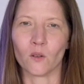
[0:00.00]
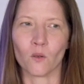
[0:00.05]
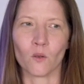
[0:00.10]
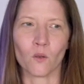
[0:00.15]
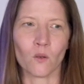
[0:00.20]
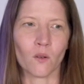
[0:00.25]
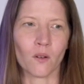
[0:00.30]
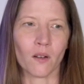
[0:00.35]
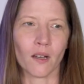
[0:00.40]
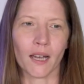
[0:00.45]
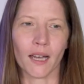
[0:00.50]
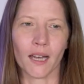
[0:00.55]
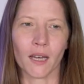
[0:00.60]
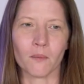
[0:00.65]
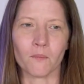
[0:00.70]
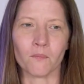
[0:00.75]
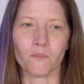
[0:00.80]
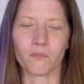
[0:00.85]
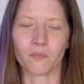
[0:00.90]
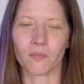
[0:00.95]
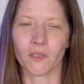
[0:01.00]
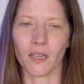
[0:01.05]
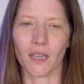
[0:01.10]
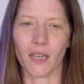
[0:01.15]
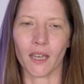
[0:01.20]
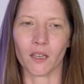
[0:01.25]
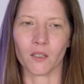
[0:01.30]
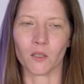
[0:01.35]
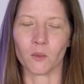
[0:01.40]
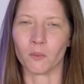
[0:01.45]
or
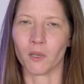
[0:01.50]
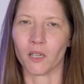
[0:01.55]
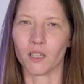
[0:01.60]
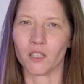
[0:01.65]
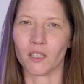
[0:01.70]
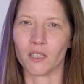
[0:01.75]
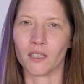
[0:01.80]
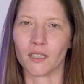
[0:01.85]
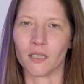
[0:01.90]
our depression